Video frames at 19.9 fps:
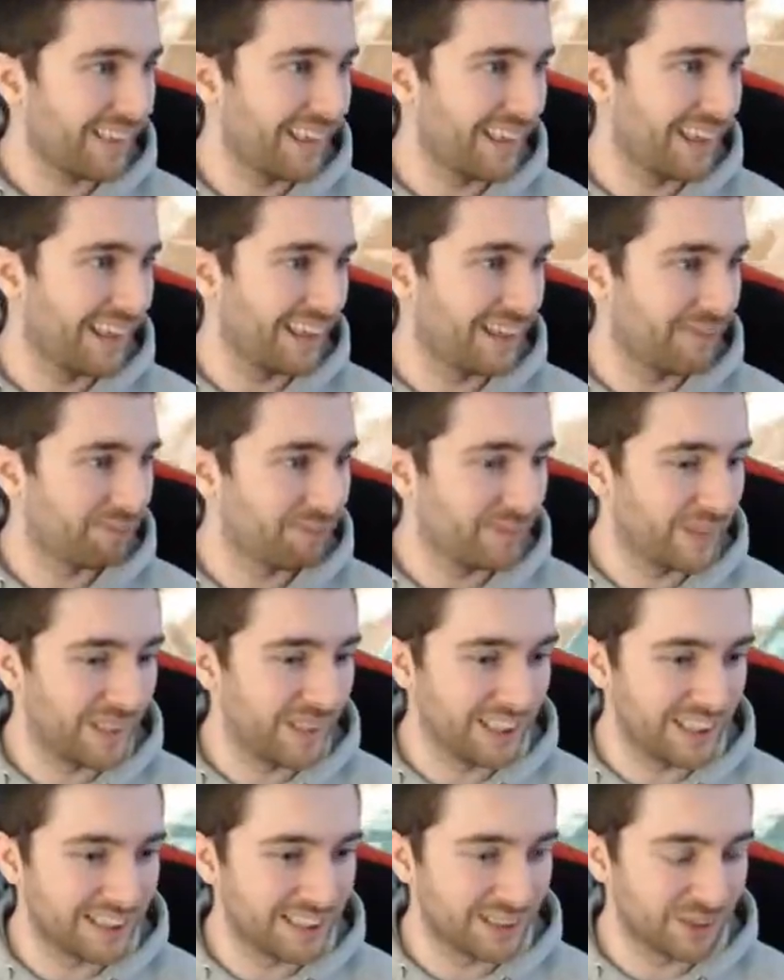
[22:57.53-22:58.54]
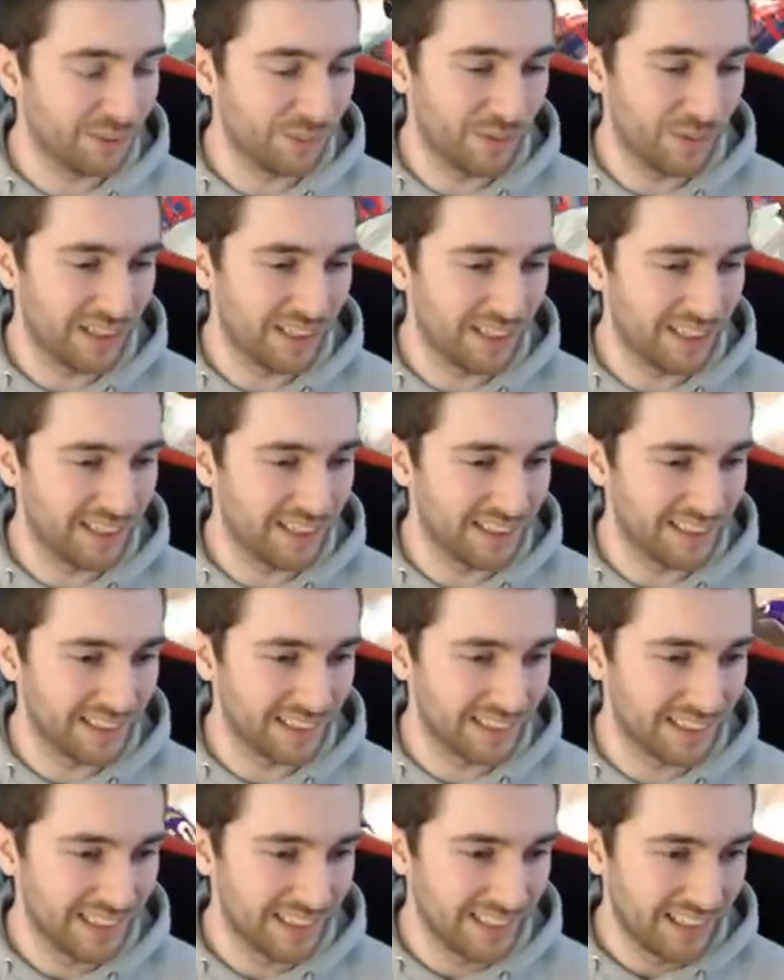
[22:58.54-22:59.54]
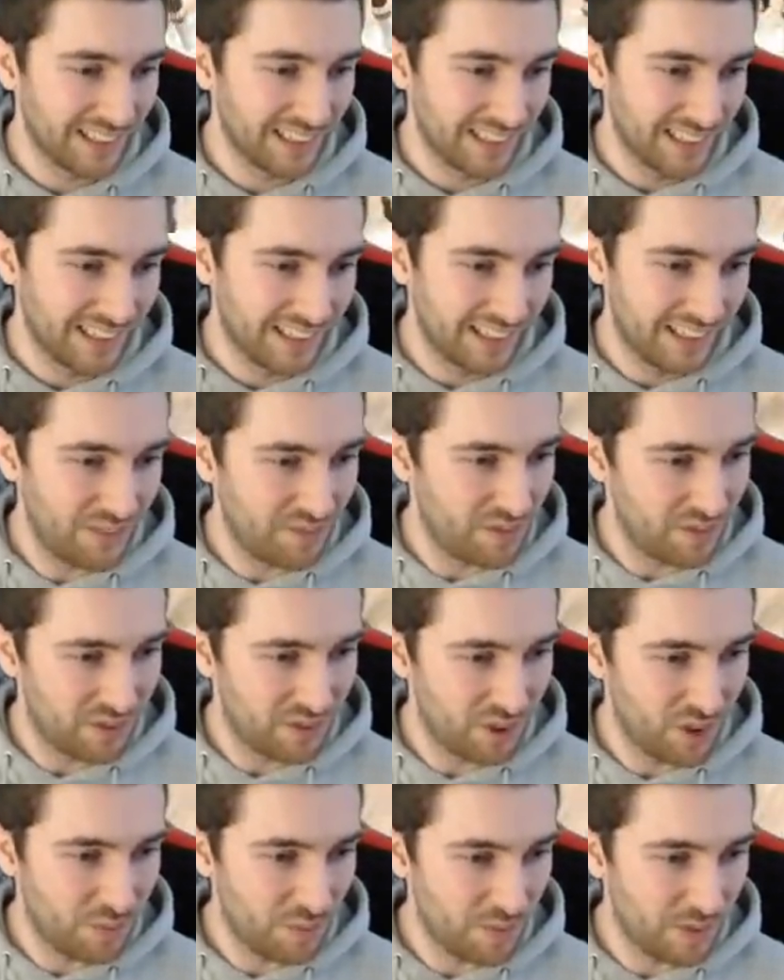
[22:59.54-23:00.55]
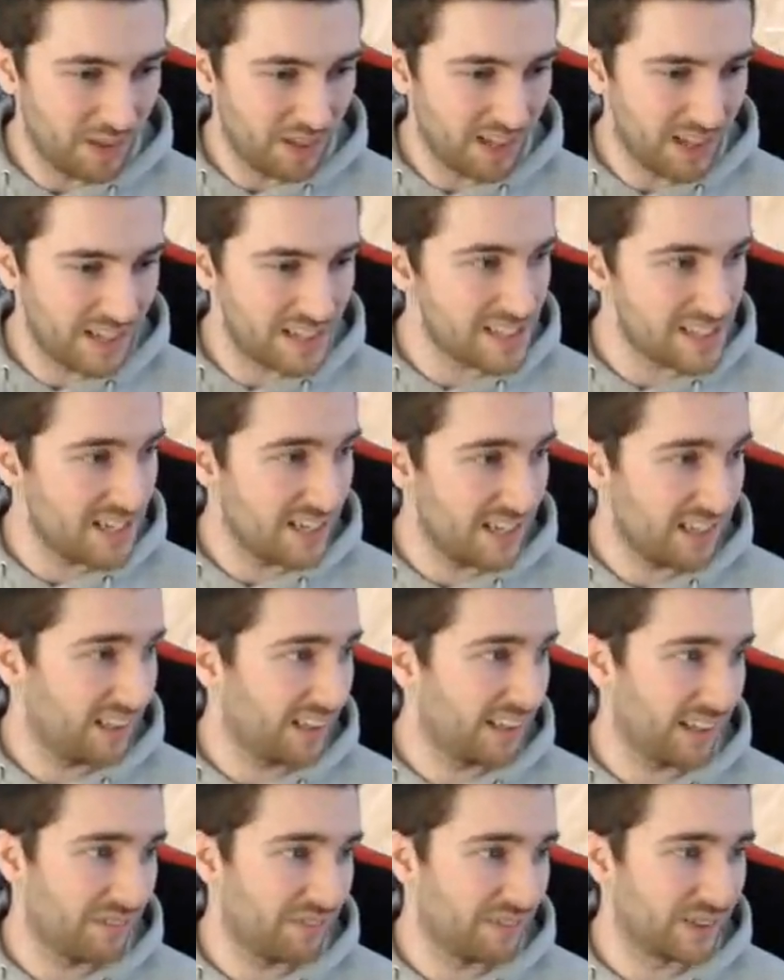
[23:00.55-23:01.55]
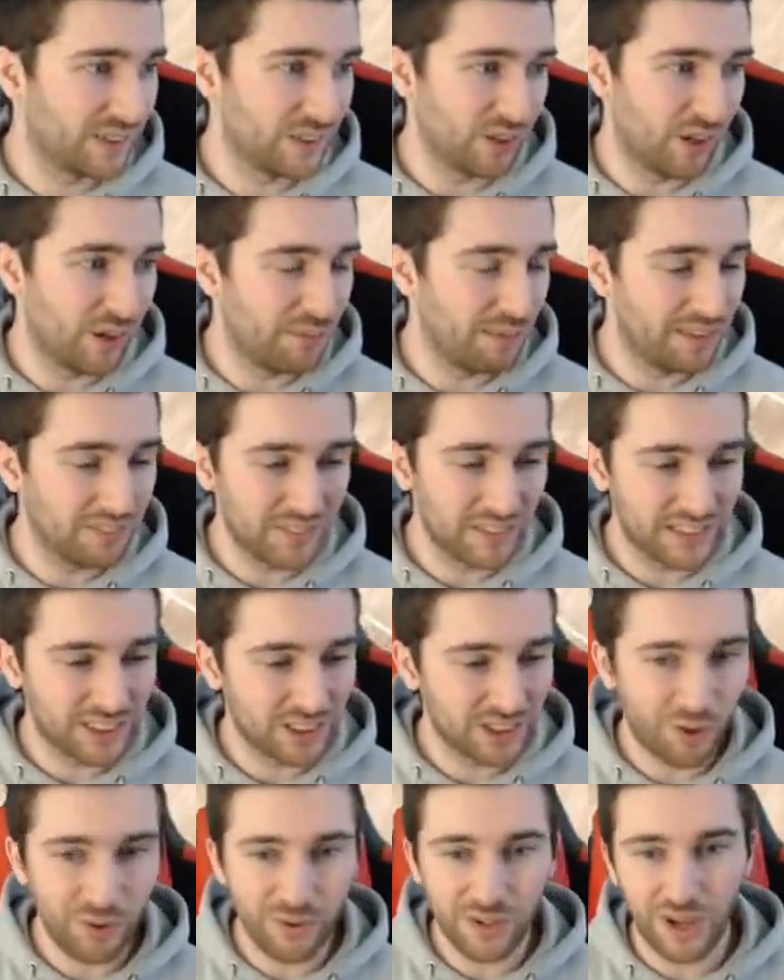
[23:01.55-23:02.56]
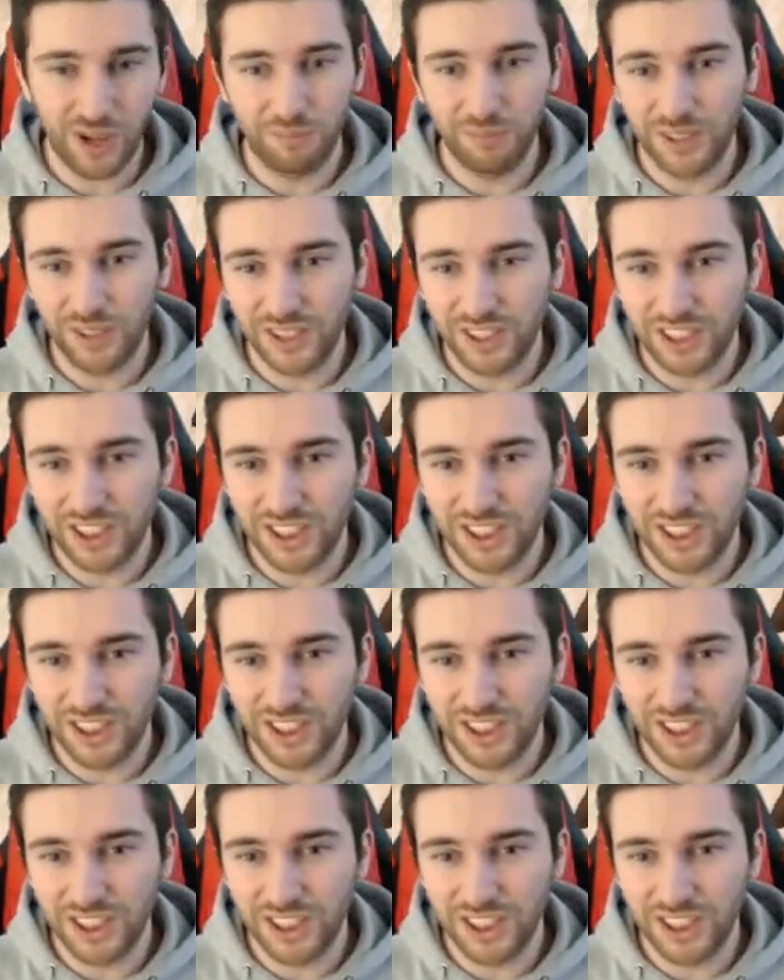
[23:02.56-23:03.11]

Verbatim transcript: yeah, it is what it is. These are stupid. Yeah, for sure. I mean, it's so dumb. To